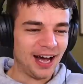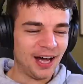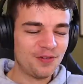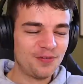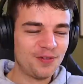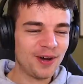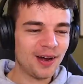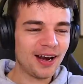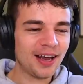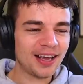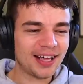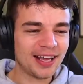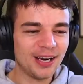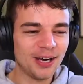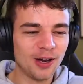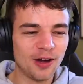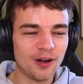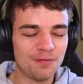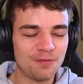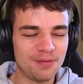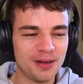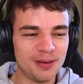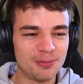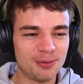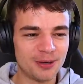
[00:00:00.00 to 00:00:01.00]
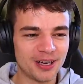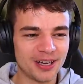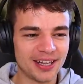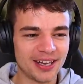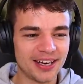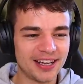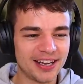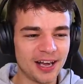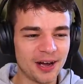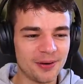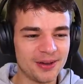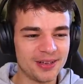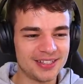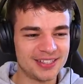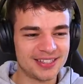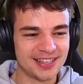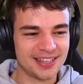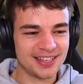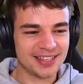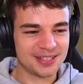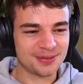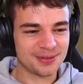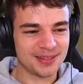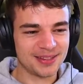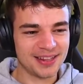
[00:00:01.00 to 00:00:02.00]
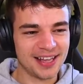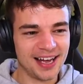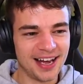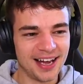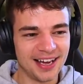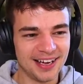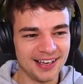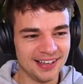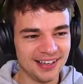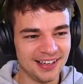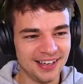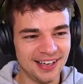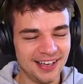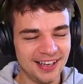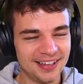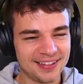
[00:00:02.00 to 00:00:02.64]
I feel like a lot of people are going to go into this with that.